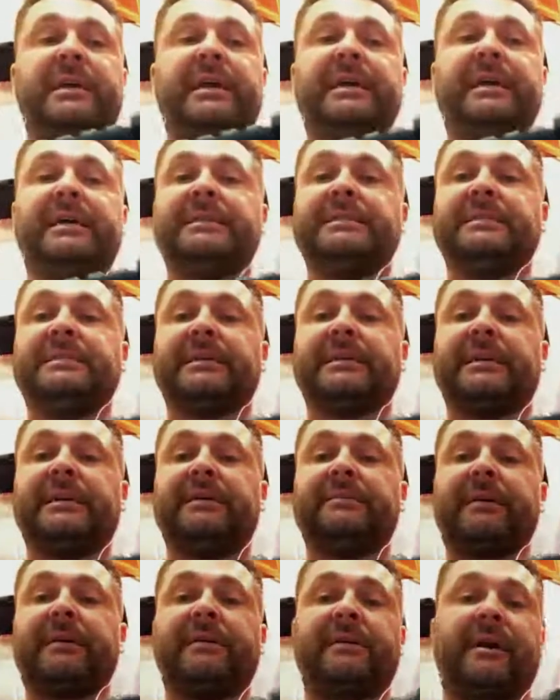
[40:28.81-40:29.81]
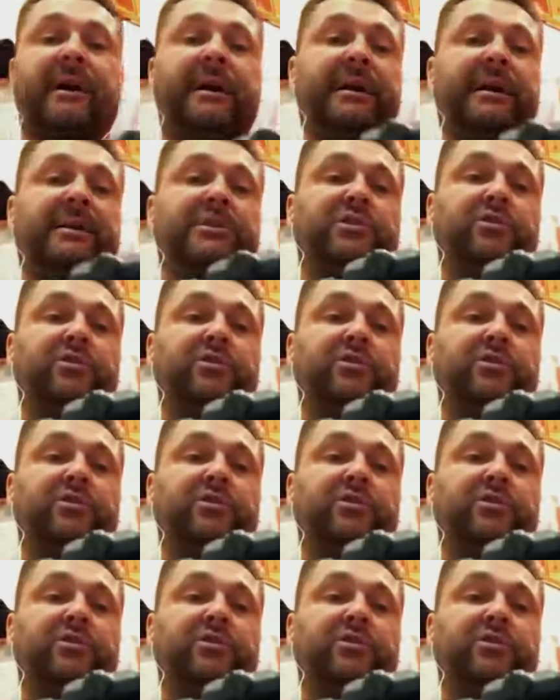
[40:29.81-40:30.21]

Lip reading: and I got